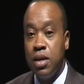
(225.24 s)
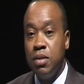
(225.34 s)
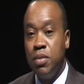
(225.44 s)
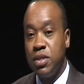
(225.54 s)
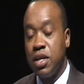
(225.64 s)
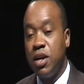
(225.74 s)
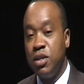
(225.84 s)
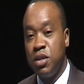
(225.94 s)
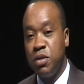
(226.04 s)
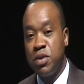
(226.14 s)
Because the
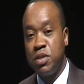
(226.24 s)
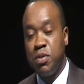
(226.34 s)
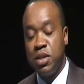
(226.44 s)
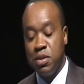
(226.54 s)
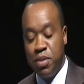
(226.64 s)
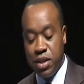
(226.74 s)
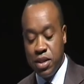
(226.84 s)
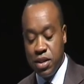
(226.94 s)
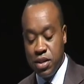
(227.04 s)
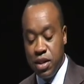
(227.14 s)
culture of
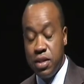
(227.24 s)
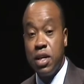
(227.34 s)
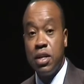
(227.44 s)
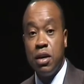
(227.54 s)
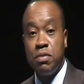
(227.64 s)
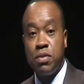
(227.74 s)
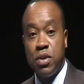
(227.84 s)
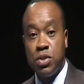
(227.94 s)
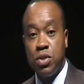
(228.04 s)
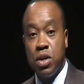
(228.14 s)
responsibility is easy enough for
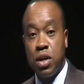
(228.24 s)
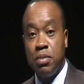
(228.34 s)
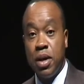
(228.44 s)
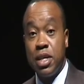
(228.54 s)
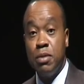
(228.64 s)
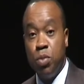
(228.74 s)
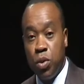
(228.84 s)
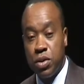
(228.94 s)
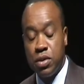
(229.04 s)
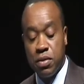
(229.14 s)
us to talk about the
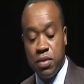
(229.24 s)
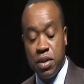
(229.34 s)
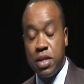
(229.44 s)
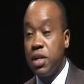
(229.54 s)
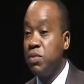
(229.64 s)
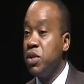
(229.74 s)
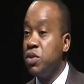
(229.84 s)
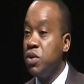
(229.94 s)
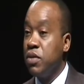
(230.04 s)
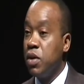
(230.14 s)
importance of the things that we need
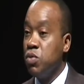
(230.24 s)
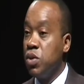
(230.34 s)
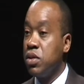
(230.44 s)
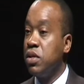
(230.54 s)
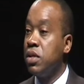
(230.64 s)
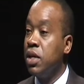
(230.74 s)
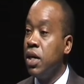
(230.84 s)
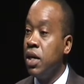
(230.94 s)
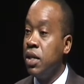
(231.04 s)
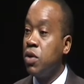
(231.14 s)
to do around water.
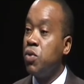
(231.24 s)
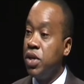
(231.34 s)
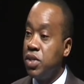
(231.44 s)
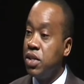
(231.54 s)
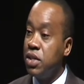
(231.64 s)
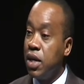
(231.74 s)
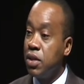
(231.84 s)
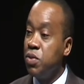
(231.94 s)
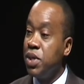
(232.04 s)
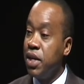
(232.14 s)
The question is that,
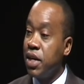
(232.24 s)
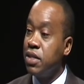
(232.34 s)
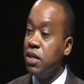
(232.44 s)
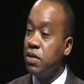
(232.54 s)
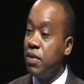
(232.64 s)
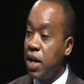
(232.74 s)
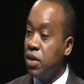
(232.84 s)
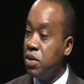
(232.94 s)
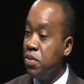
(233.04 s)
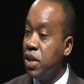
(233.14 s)
do we take a sense of
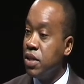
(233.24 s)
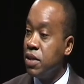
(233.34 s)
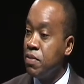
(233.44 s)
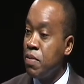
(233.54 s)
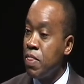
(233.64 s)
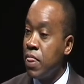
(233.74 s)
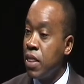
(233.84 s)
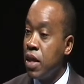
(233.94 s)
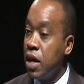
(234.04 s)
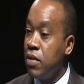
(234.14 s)
accountability
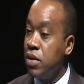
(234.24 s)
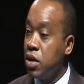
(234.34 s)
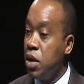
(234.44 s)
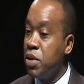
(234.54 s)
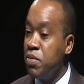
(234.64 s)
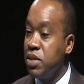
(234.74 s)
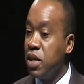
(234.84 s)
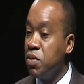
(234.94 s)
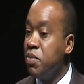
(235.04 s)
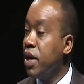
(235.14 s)
around the commitments
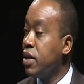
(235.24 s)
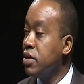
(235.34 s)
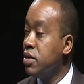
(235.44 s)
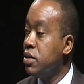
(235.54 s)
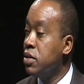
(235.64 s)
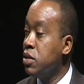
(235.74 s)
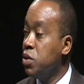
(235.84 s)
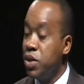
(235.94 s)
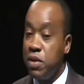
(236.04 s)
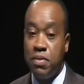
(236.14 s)
that we make? Do
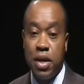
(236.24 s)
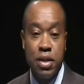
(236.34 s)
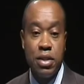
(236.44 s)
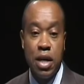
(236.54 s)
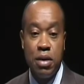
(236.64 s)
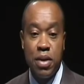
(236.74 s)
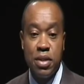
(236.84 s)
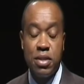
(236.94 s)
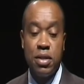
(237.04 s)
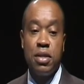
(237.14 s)
we define the timeline?
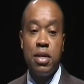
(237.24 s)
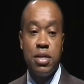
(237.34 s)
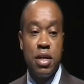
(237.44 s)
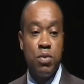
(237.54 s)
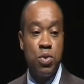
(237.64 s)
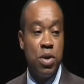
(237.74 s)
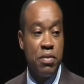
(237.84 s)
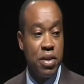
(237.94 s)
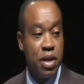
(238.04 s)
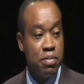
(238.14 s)
These are the things that we do
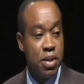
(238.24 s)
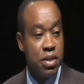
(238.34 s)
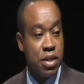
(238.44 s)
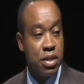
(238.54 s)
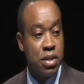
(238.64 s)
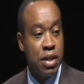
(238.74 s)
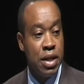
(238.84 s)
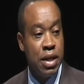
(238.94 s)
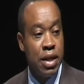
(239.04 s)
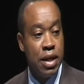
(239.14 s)
every day in business.
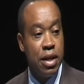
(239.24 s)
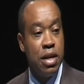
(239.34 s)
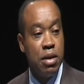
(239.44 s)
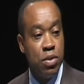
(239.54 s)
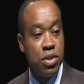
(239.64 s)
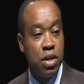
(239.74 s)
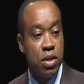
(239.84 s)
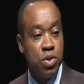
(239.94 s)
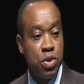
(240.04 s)
It enables us to